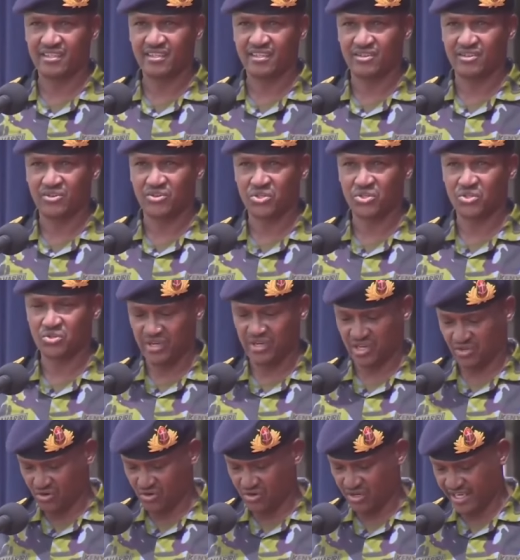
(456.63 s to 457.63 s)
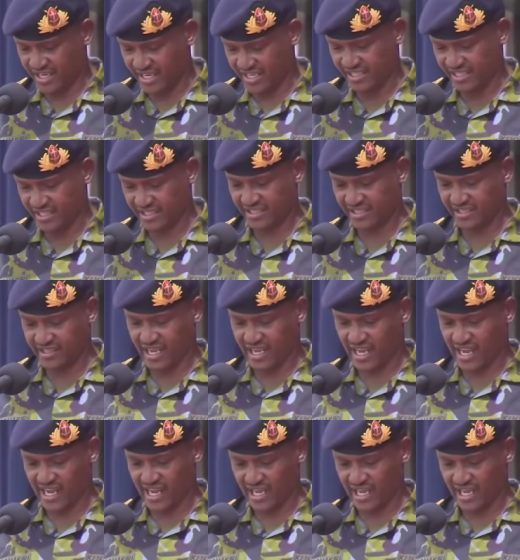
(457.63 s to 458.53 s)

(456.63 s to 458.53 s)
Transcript: Also recognize the high